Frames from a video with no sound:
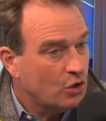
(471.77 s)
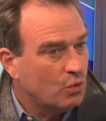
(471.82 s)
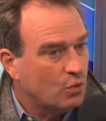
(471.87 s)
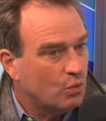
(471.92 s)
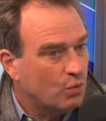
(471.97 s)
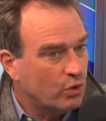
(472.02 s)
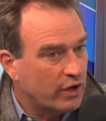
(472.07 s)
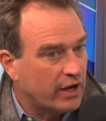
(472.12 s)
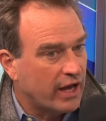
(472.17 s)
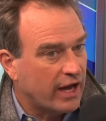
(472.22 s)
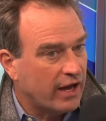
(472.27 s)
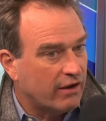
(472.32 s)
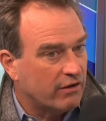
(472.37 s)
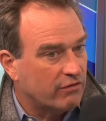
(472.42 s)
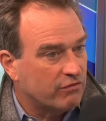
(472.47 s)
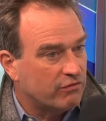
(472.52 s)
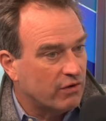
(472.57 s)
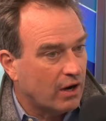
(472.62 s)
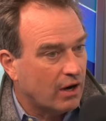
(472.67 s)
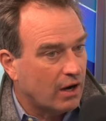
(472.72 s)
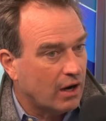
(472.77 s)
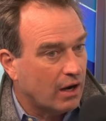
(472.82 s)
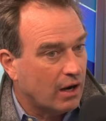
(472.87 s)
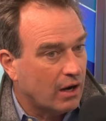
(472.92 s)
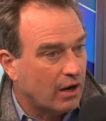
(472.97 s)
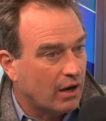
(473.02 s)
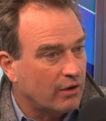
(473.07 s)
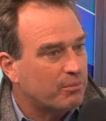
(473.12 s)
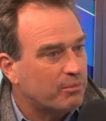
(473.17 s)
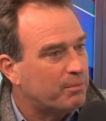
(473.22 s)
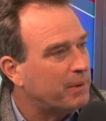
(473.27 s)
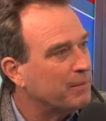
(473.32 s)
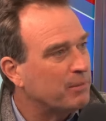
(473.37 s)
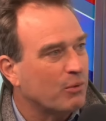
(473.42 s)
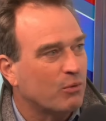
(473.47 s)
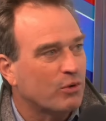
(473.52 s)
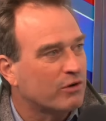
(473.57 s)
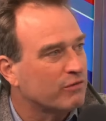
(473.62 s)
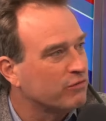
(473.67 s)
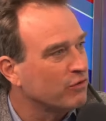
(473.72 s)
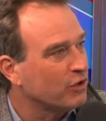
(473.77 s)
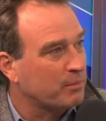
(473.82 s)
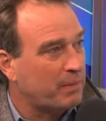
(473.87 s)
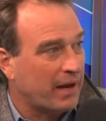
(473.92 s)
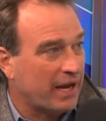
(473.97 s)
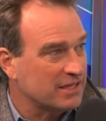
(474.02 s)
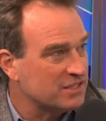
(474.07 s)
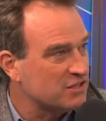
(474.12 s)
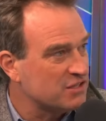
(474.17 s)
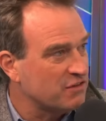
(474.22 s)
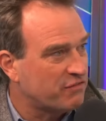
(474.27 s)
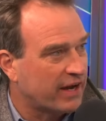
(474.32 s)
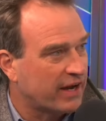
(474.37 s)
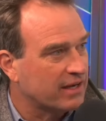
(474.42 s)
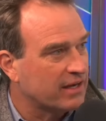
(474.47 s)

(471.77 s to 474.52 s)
would have uh, people would have looked past the fact.